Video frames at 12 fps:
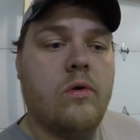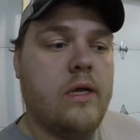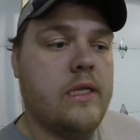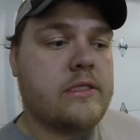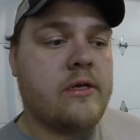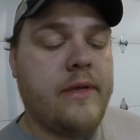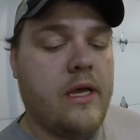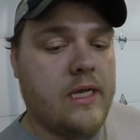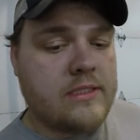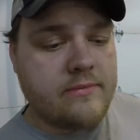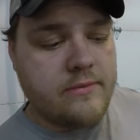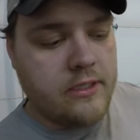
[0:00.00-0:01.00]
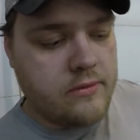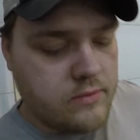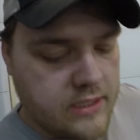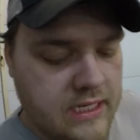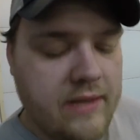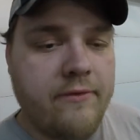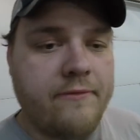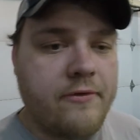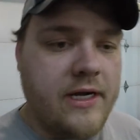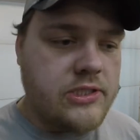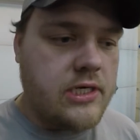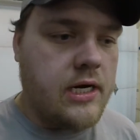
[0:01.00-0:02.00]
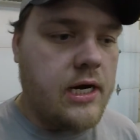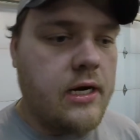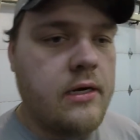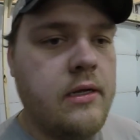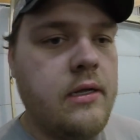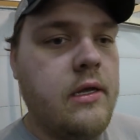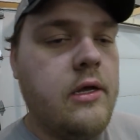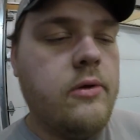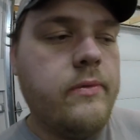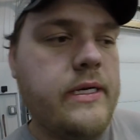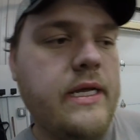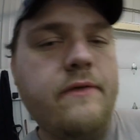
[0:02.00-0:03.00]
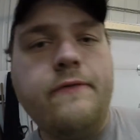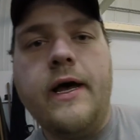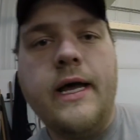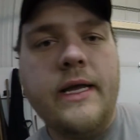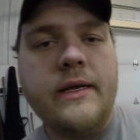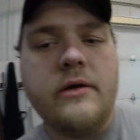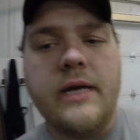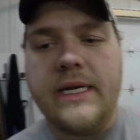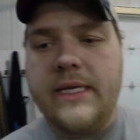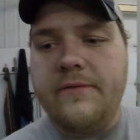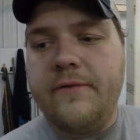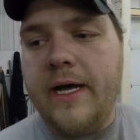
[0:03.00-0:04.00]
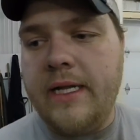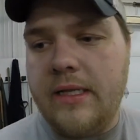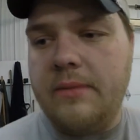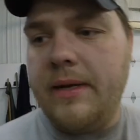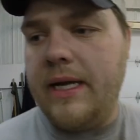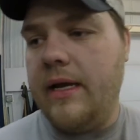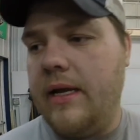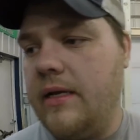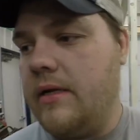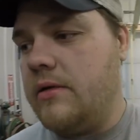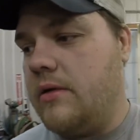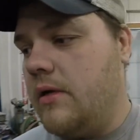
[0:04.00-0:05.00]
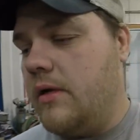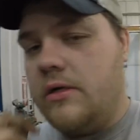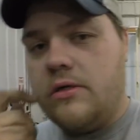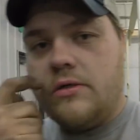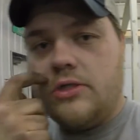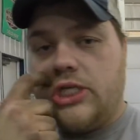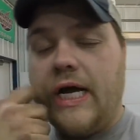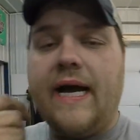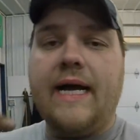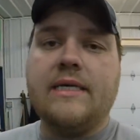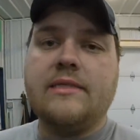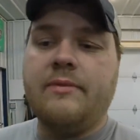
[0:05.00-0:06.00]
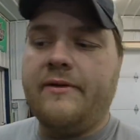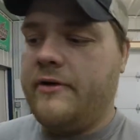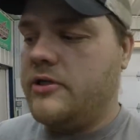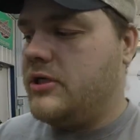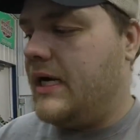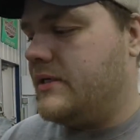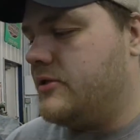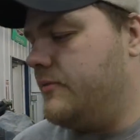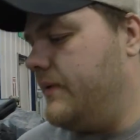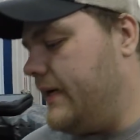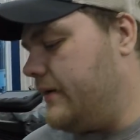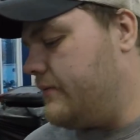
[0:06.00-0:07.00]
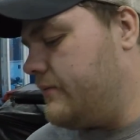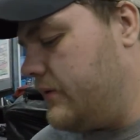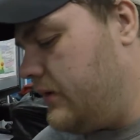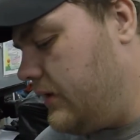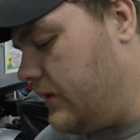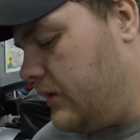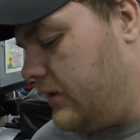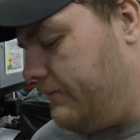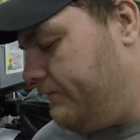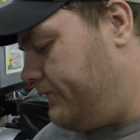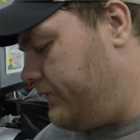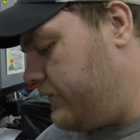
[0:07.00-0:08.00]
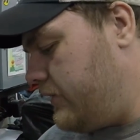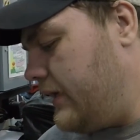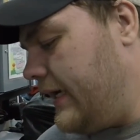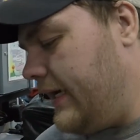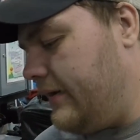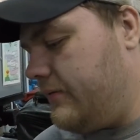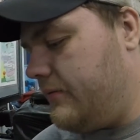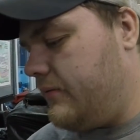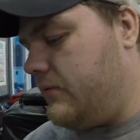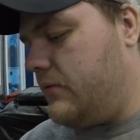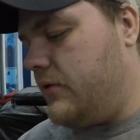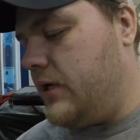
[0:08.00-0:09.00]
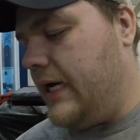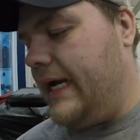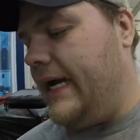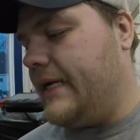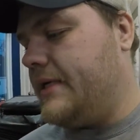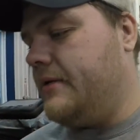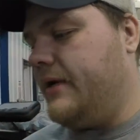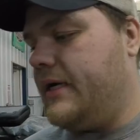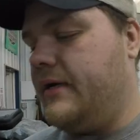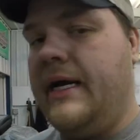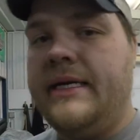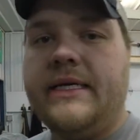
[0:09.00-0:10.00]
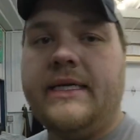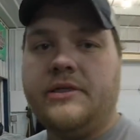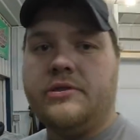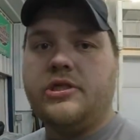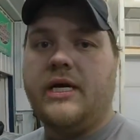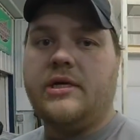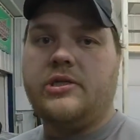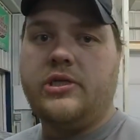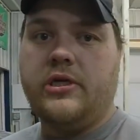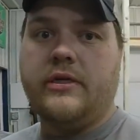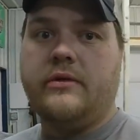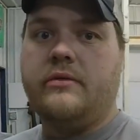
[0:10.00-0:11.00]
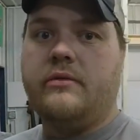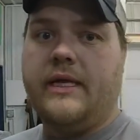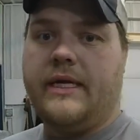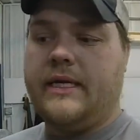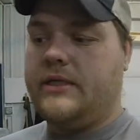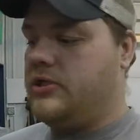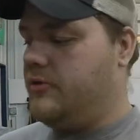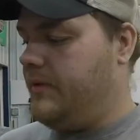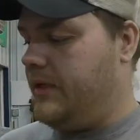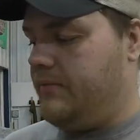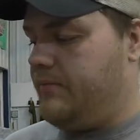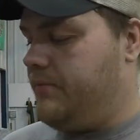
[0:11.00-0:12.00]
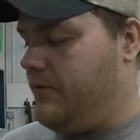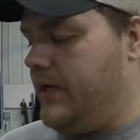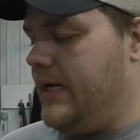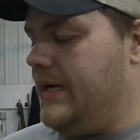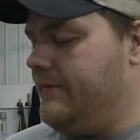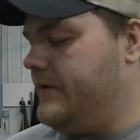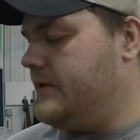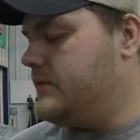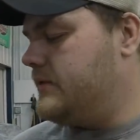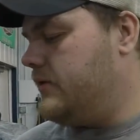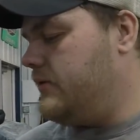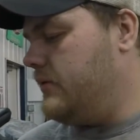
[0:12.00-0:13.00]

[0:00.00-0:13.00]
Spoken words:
it's gonna be awesome though. We're gonna have a fresh car. I did find that my front shocks are bad. They're not acting like a 90-10 shock should. Like, it should be pretty obvious. So